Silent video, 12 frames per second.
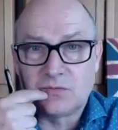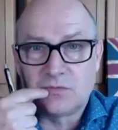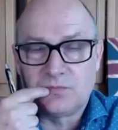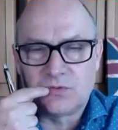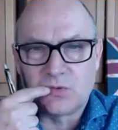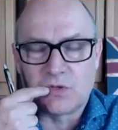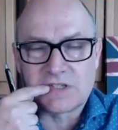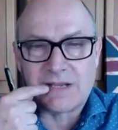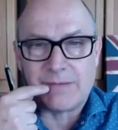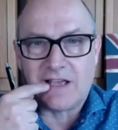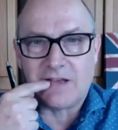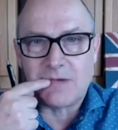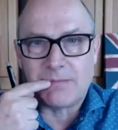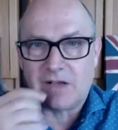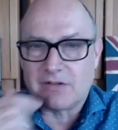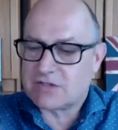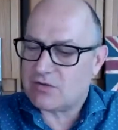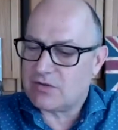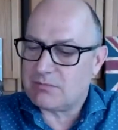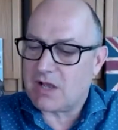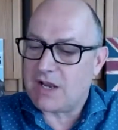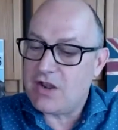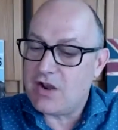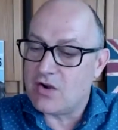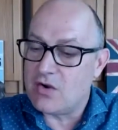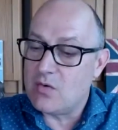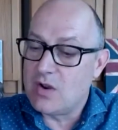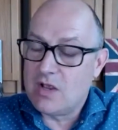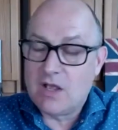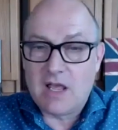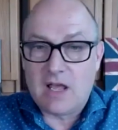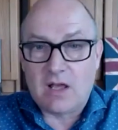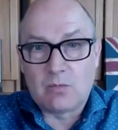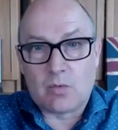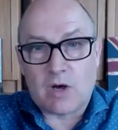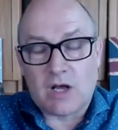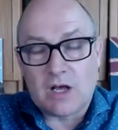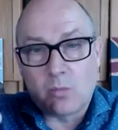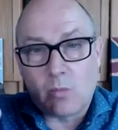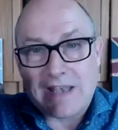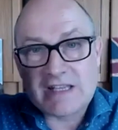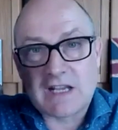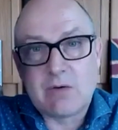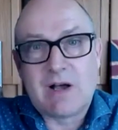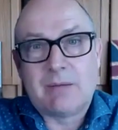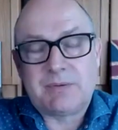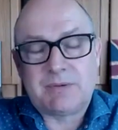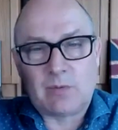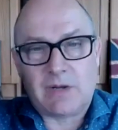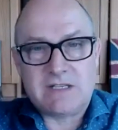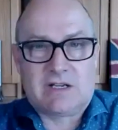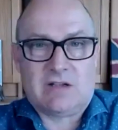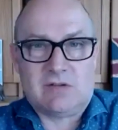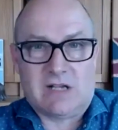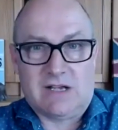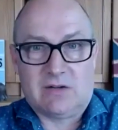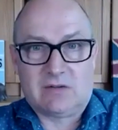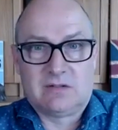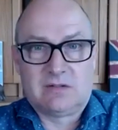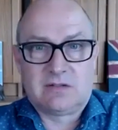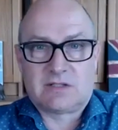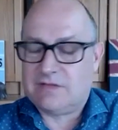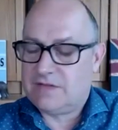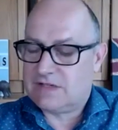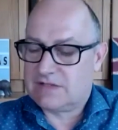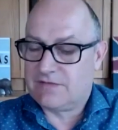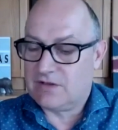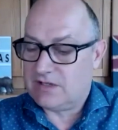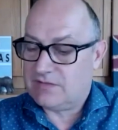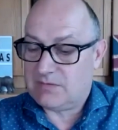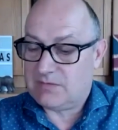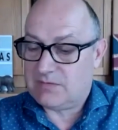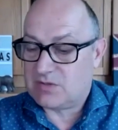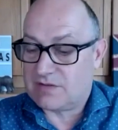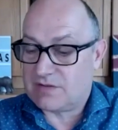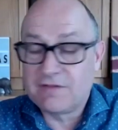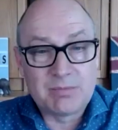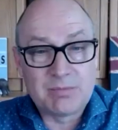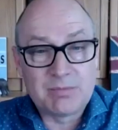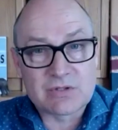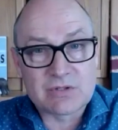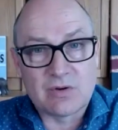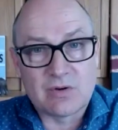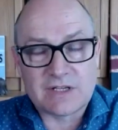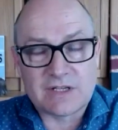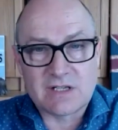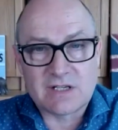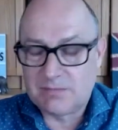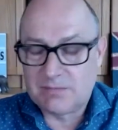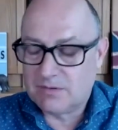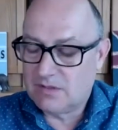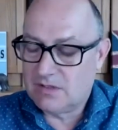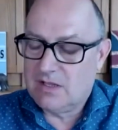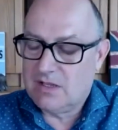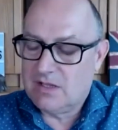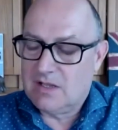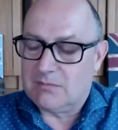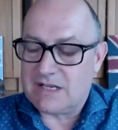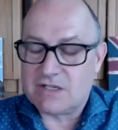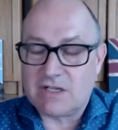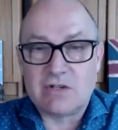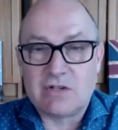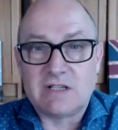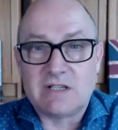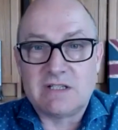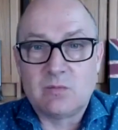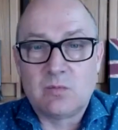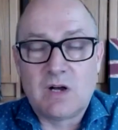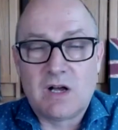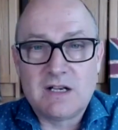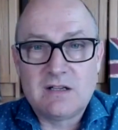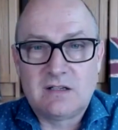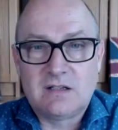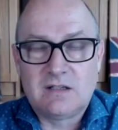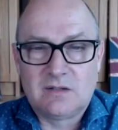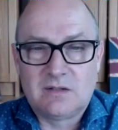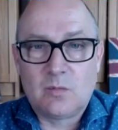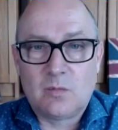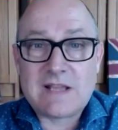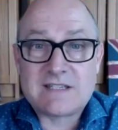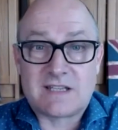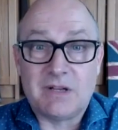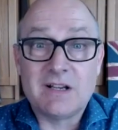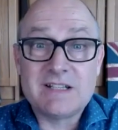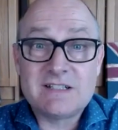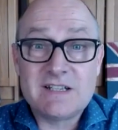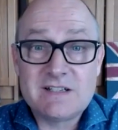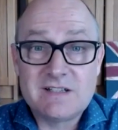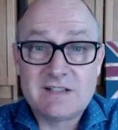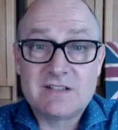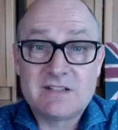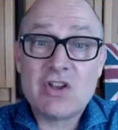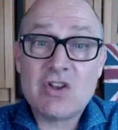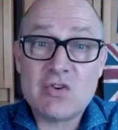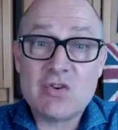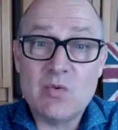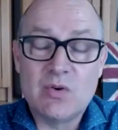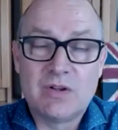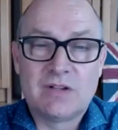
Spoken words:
to what's coming out of my mouth, so that I know when to go up and when to go down. So if it was a football score, for example, Manchester United 1, West Ham United 2,